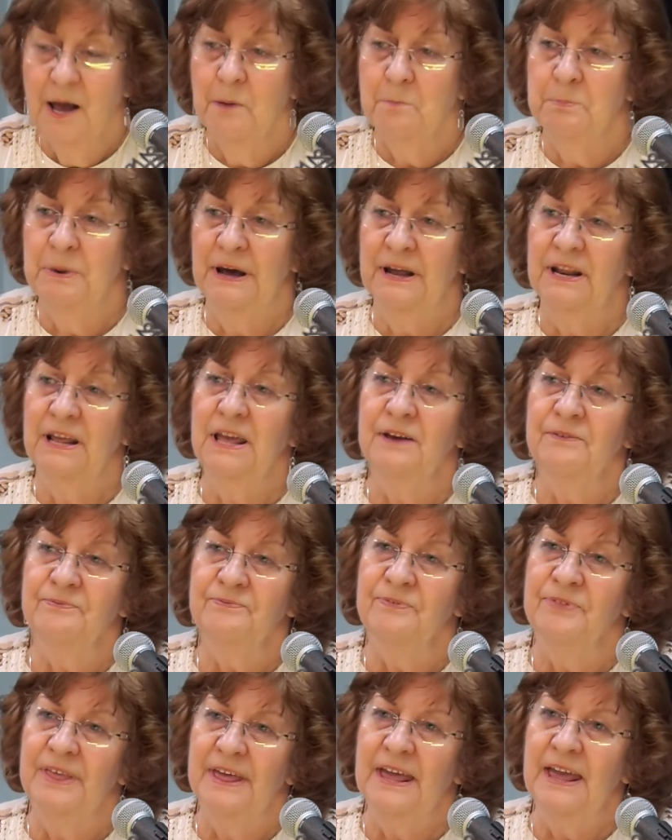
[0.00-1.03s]
But
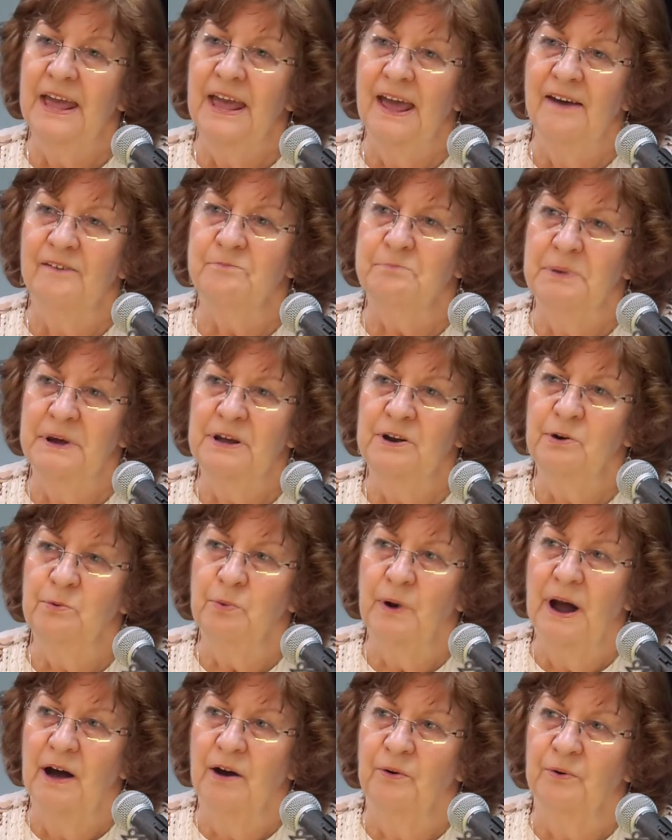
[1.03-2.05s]
if they have been
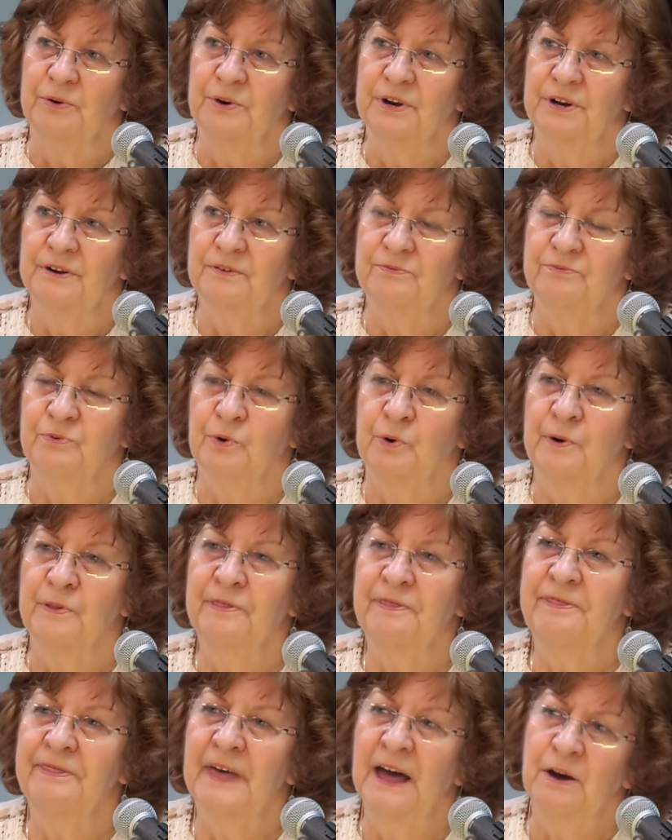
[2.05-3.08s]
around for
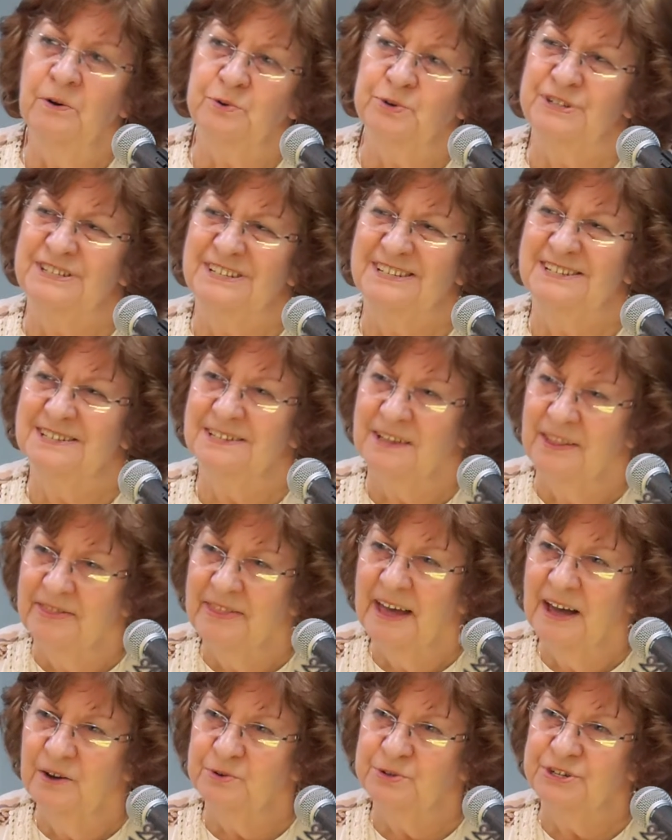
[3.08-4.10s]
thousands and
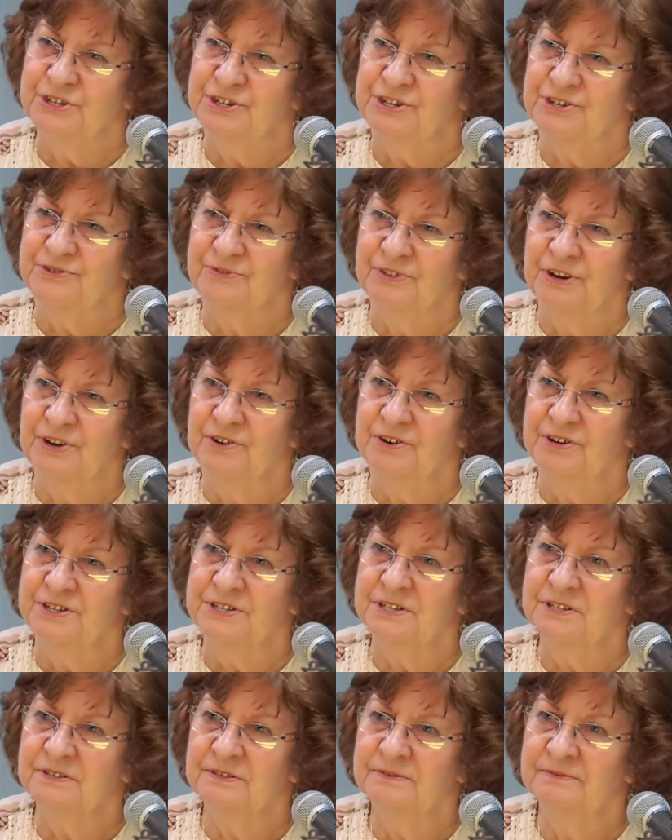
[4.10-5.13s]
thousands of years,